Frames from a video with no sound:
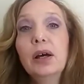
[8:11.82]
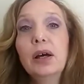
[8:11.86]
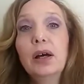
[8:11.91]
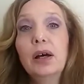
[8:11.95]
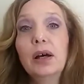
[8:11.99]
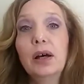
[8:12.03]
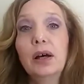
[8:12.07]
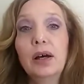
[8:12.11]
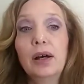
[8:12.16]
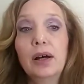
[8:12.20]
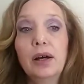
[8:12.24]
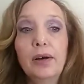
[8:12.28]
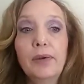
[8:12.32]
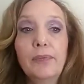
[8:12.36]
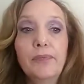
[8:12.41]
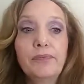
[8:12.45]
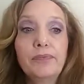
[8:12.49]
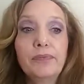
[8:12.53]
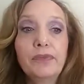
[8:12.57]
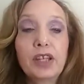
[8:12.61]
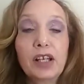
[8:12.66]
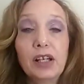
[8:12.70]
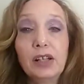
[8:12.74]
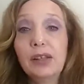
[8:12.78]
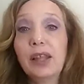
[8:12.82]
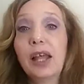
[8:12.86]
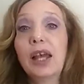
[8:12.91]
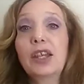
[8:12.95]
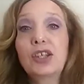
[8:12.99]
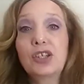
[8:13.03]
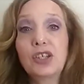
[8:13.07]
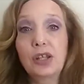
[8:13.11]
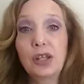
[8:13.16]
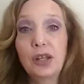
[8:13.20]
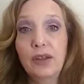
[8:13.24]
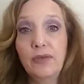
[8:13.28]
um,
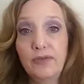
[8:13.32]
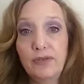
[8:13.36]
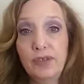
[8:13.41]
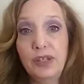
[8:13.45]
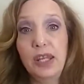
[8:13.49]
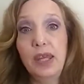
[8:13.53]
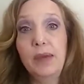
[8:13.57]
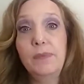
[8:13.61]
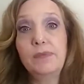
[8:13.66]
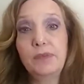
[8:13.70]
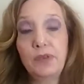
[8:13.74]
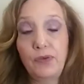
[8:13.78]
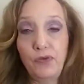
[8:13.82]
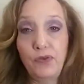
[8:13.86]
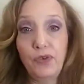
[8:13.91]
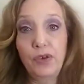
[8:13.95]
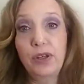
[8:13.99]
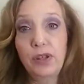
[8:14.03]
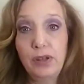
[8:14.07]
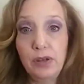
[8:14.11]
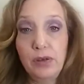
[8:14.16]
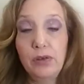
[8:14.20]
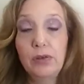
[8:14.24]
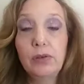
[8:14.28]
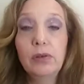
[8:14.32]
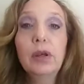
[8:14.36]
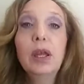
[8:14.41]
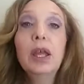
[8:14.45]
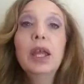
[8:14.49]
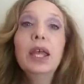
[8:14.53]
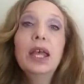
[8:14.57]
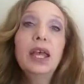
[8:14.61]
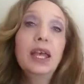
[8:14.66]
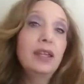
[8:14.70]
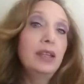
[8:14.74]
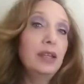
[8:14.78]
collection of tips for you.
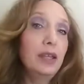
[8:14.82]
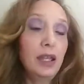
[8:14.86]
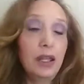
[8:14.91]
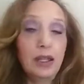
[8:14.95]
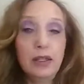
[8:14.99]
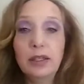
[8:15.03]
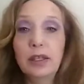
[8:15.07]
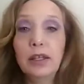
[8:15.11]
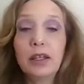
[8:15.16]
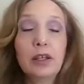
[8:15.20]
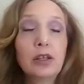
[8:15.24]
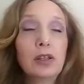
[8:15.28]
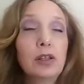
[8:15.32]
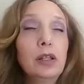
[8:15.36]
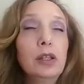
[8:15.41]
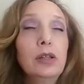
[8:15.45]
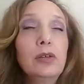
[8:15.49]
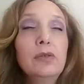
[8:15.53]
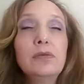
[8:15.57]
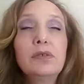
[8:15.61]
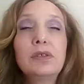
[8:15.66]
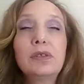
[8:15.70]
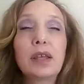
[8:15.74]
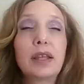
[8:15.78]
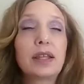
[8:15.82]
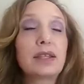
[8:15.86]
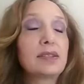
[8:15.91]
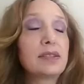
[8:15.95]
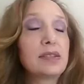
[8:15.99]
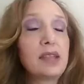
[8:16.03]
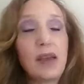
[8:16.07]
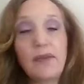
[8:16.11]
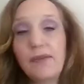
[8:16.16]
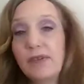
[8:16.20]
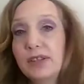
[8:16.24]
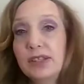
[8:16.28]
And it, it includes like
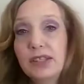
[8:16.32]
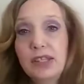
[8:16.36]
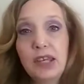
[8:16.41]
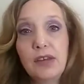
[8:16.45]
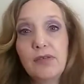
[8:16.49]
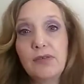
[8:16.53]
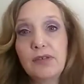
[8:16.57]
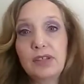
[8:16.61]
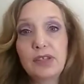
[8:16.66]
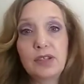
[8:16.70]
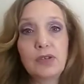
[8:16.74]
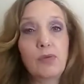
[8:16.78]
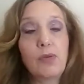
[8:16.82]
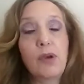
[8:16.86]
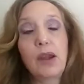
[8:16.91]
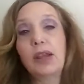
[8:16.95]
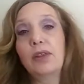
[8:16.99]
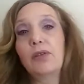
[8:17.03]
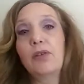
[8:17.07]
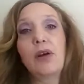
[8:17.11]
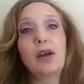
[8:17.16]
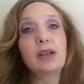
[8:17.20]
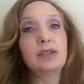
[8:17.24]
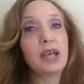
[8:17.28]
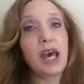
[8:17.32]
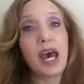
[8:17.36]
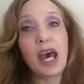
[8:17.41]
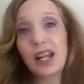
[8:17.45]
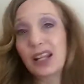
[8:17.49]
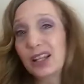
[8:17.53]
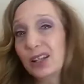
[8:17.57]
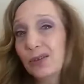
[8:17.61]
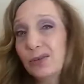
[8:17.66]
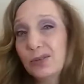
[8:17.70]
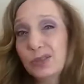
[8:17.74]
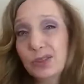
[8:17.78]
seven secrets to weight loss, how
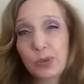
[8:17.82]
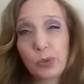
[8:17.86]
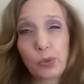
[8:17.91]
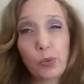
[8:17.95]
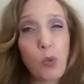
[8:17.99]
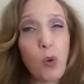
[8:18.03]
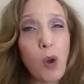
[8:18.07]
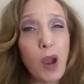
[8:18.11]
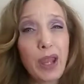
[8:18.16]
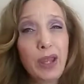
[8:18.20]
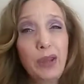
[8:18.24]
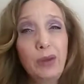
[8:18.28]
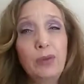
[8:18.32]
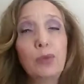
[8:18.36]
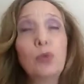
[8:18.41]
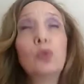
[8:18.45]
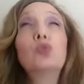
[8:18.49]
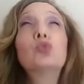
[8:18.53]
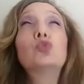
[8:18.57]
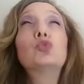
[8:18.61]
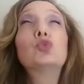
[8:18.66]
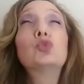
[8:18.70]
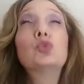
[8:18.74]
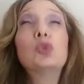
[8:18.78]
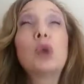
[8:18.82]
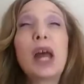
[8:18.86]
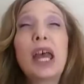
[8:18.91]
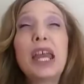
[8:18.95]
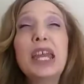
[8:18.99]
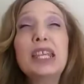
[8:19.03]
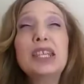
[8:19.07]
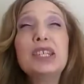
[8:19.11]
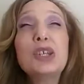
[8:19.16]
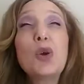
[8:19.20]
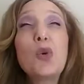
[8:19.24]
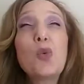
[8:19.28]
to lose the right,
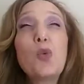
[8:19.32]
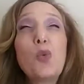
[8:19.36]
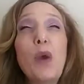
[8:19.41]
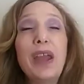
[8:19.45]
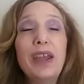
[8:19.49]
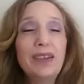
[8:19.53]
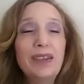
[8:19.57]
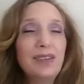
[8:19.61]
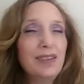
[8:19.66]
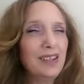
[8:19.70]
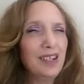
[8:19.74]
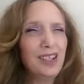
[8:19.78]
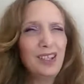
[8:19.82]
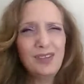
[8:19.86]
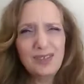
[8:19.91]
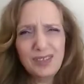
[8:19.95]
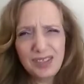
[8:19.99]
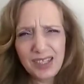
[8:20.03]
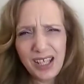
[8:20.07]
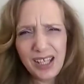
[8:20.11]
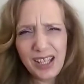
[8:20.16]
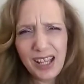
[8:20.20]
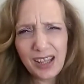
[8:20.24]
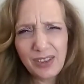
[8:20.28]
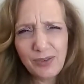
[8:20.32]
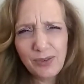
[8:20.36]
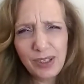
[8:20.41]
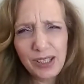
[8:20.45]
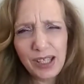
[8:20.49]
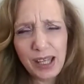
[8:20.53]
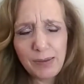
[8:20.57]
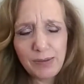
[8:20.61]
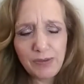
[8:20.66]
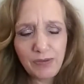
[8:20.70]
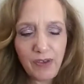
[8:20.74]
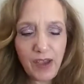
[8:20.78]
right weight. Can you say that
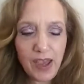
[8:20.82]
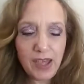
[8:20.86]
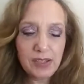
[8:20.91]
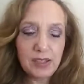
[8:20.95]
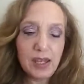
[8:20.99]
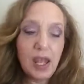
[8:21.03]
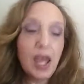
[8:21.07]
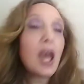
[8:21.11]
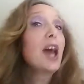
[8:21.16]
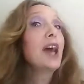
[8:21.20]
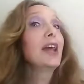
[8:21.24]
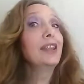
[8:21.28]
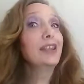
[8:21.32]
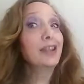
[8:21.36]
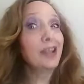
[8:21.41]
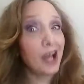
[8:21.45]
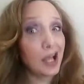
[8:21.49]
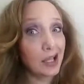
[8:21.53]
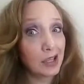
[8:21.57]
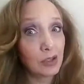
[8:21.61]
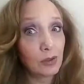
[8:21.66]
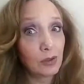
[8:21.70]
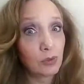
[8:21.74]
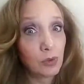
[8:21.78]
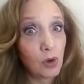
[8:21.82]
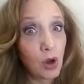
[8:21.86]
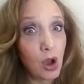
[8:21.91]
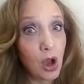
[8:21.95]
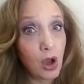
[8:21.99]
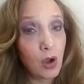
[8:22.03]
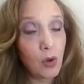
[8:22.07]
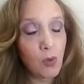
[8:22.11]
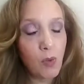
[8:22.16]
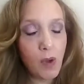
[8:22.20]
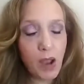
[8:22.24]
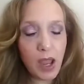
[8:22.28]
three times fast? Not the
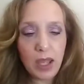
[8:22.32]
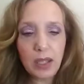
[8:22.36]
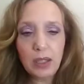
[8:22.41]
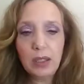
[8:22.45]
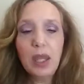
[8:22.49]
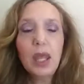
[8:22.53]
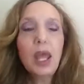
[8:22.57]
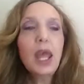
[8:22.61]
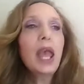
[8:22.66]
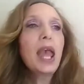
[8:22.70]
wrong weight.